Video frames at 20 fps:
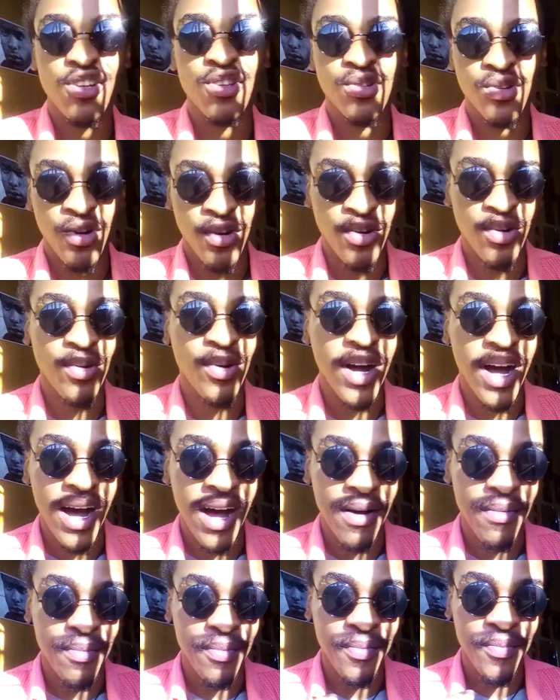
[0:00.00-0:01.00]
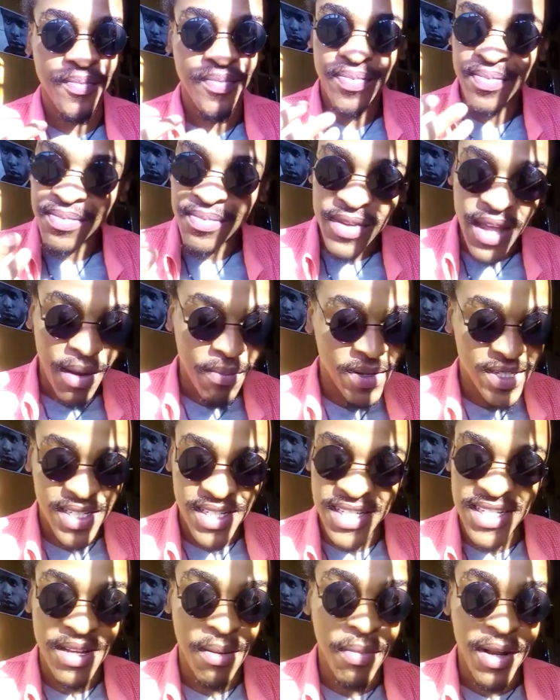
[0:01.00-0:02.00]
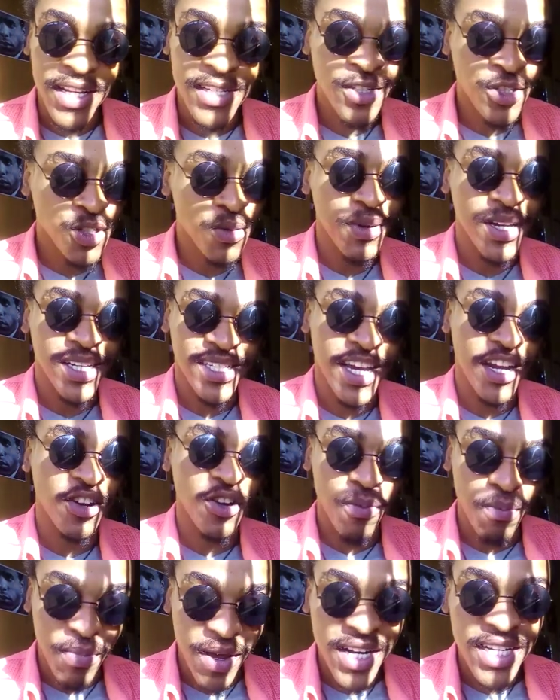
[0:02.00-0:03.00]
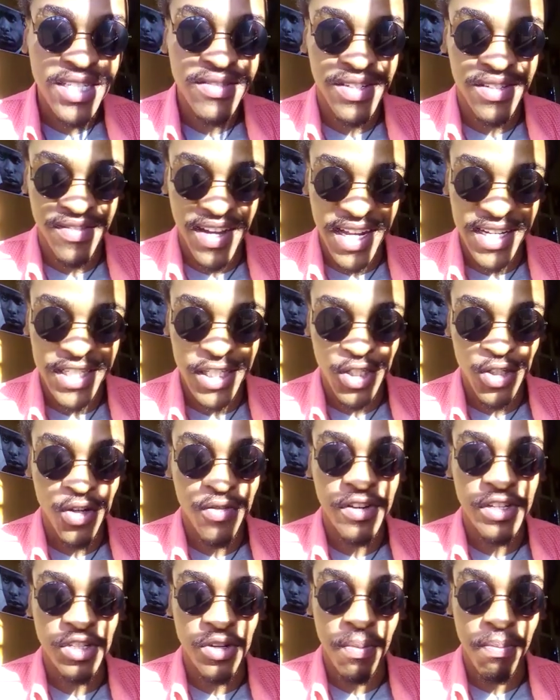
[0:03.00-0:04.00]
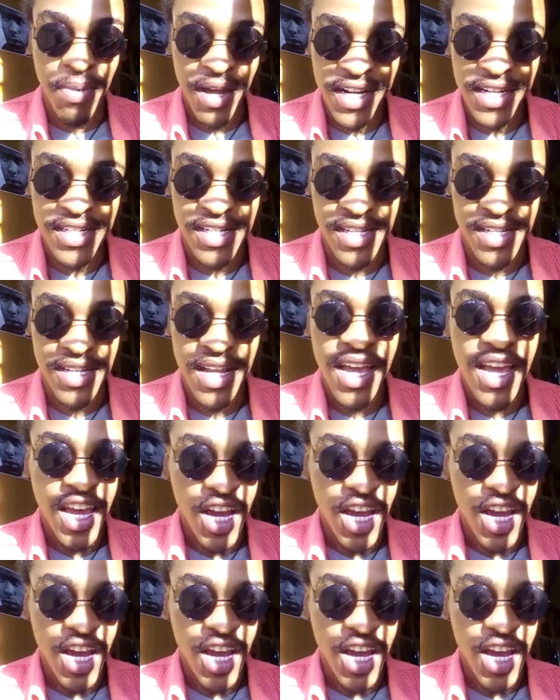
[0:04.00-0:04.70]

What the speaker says: So a business's ability to maintain competitive advantage over its competitors